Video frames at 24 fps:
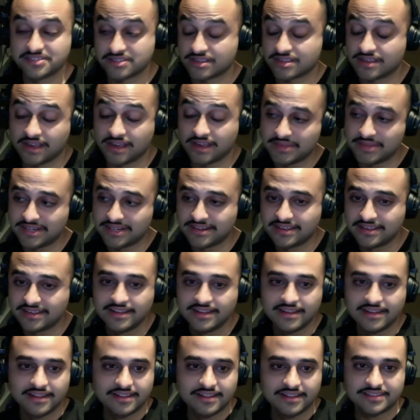I mean,
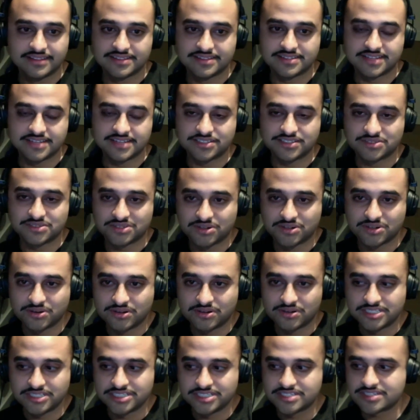the sets were
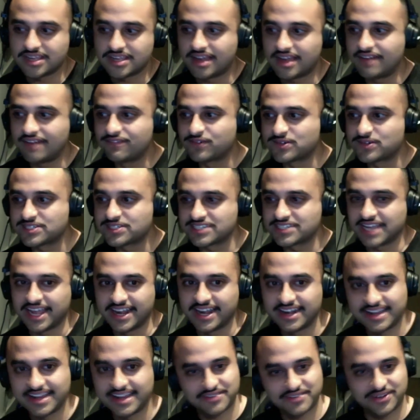gorgeous. Unfortunately, I had to
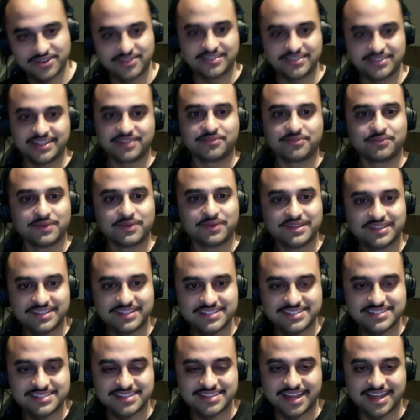have it on like really
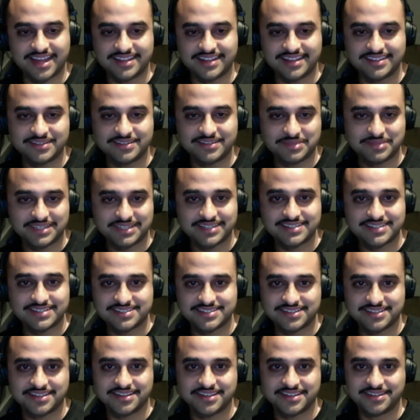silent because
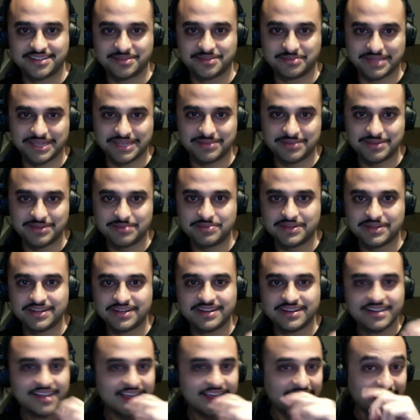the baby, but
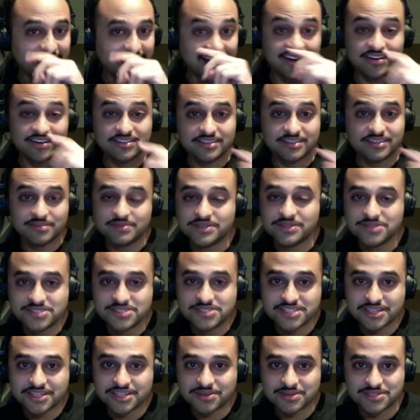I heard the
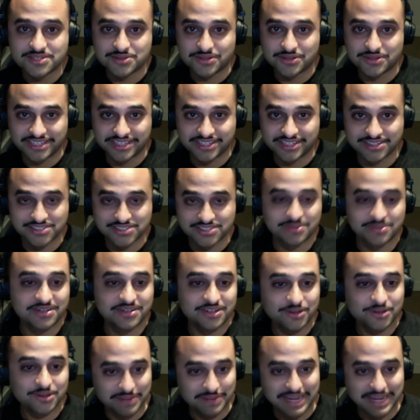music was really good. So I'm
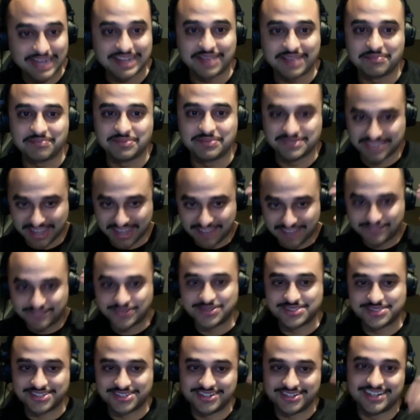going to go back and put the
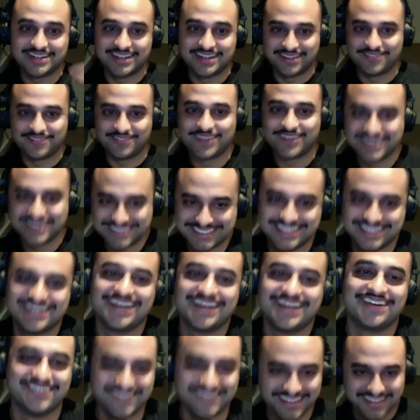headphones on and watch it
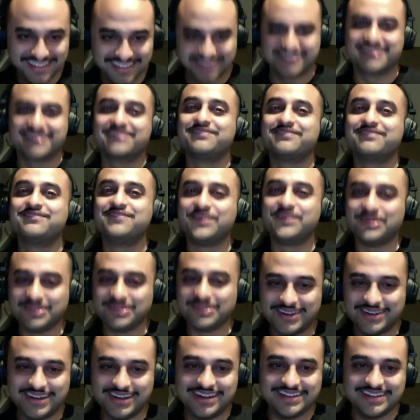now, like full
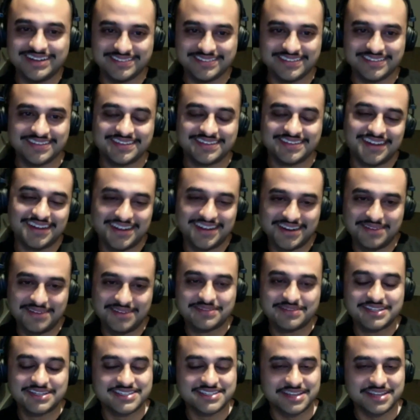on.
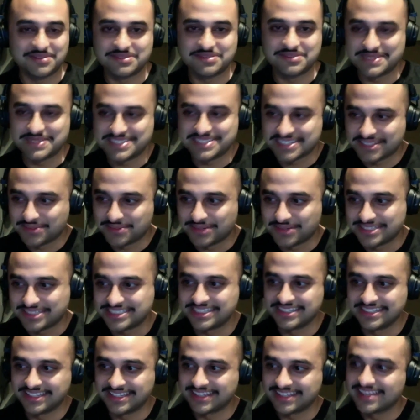Because I was basically watching
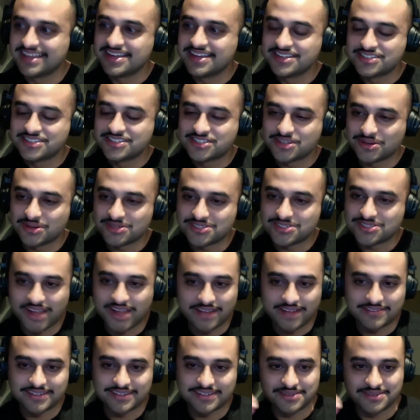it like so
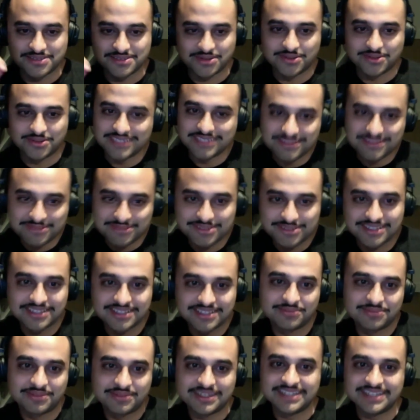soft that I was only really
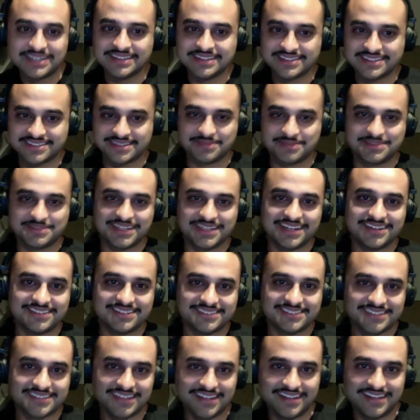reading the
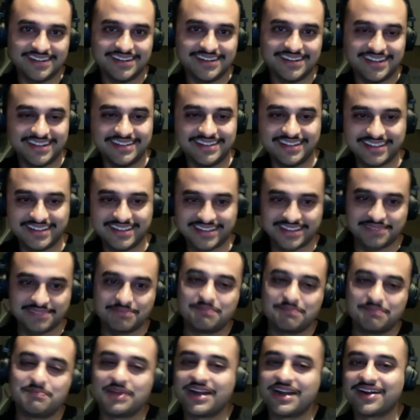subtitles and like
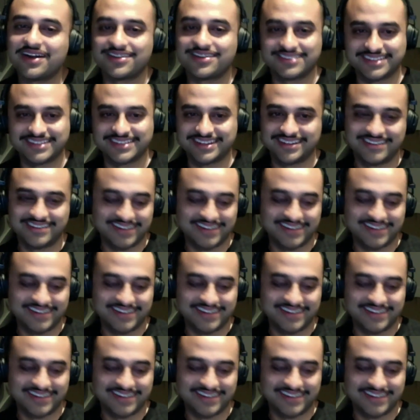barely hearing